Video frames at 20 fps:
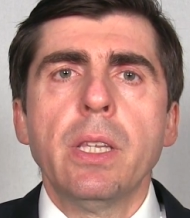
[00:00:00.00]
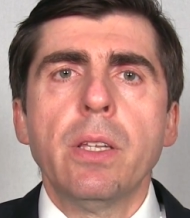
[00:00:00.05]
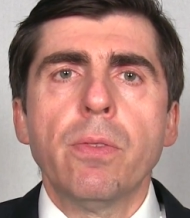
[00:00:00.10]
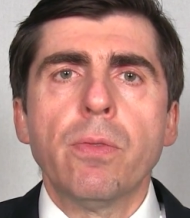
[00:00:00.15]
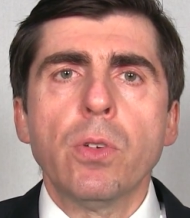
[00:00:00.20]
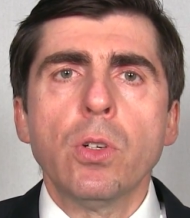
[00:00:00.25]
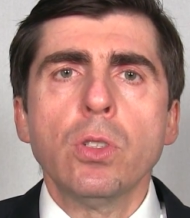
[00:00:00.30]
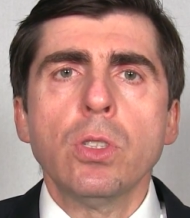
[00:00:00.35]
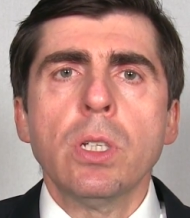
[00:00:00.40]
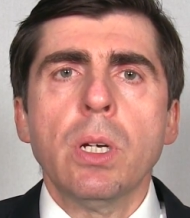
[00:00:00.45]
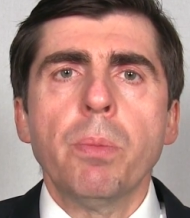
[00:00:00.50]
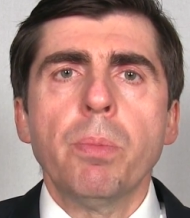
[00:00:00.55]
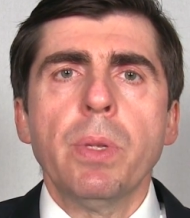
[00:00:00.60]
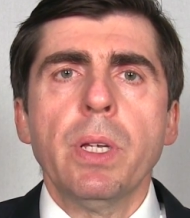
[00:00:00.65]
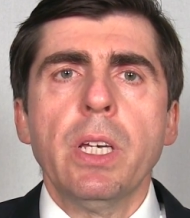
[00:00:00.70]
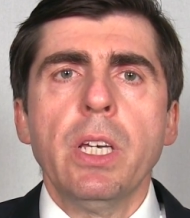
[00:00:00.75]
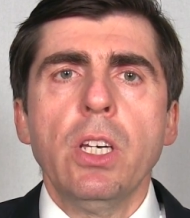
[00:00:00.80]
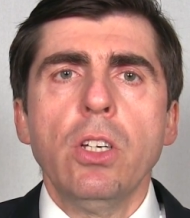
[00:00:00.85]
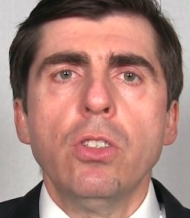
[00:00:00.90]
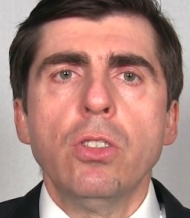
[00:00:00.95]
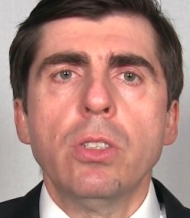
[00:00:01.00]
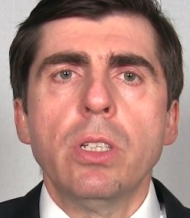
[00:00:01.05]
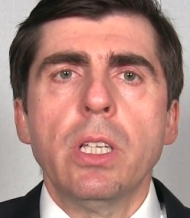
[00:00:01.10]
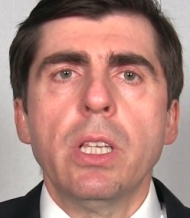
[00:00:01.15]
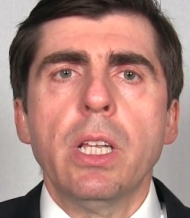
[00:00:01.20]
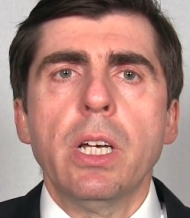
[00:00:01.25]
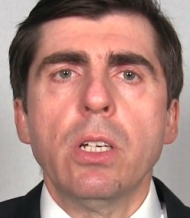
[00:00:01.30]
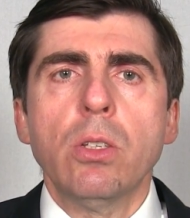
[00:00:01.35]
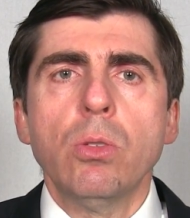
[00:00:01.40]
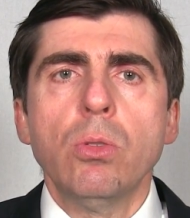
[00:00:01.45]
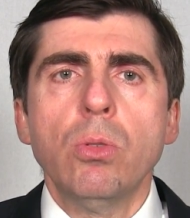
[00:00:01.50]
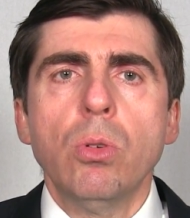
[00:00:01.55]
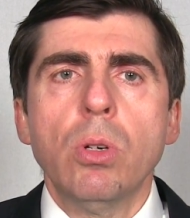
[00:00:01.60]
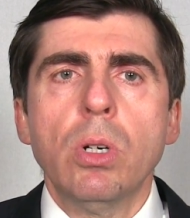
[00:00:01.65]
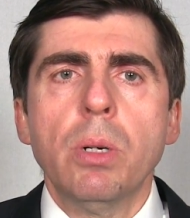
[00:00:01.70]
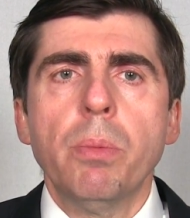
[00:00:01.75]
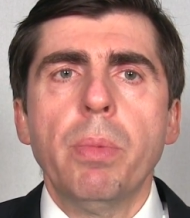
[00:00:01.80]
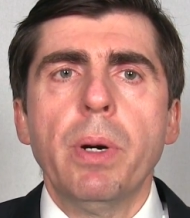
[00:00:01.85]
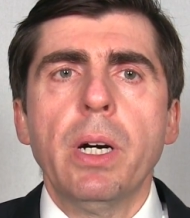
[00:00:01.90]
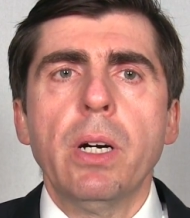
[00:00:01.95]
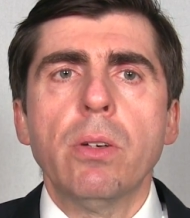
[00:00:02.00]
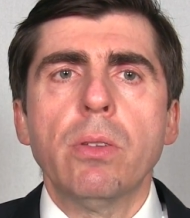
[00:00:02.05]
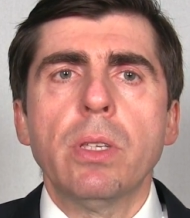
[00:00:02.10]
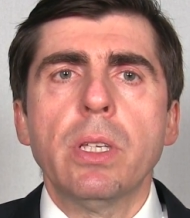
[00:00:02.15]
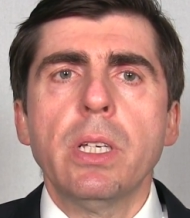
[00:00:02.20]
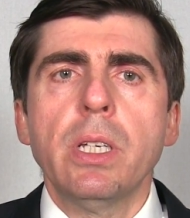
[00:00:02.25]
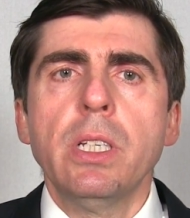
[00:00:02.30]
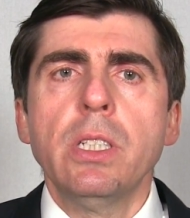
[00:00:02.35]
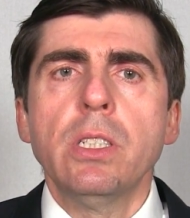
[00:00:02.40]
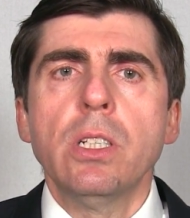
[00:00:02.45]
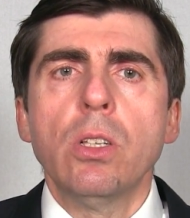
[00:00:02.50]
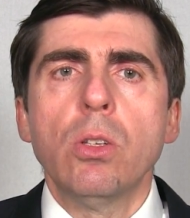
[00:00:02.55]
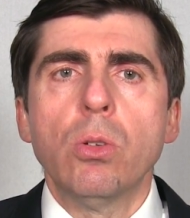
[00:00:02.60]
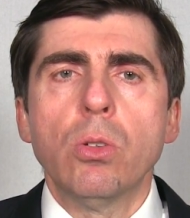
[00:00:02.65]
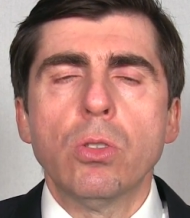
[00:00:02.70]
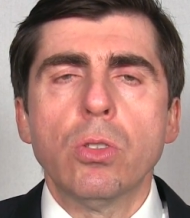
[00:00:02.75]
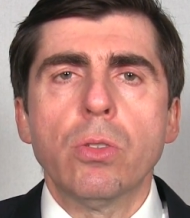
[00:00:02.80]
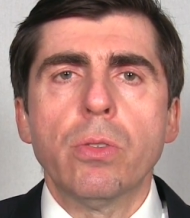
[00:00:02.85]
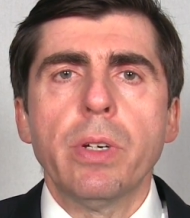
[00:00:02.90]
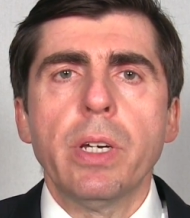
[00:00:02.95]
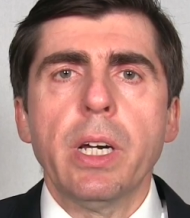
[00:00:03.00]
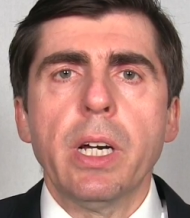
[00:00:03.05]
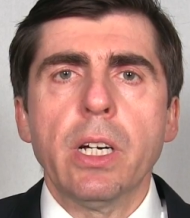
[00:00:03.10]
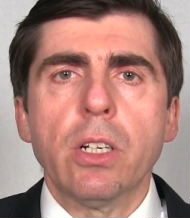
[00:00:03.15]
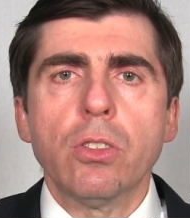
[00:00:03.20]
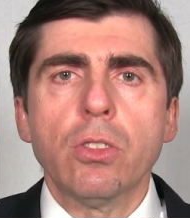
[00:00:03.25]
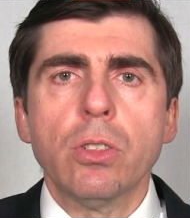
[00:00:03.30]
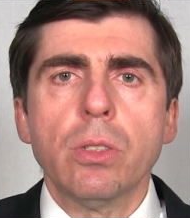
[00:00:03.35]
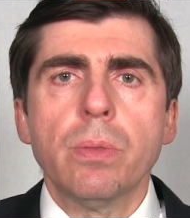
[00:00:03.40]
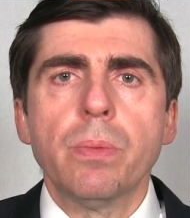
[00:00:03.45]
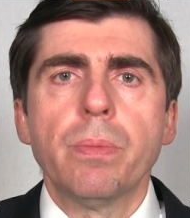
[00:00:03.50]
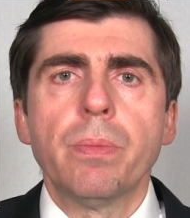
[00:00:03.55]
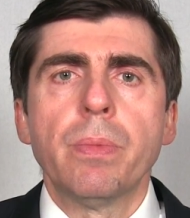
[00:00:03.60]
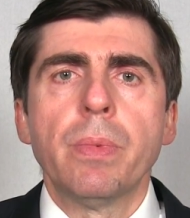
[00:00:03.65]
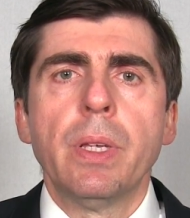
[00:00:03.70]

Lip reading: The first complication I'd like to talk about is allergic reaction.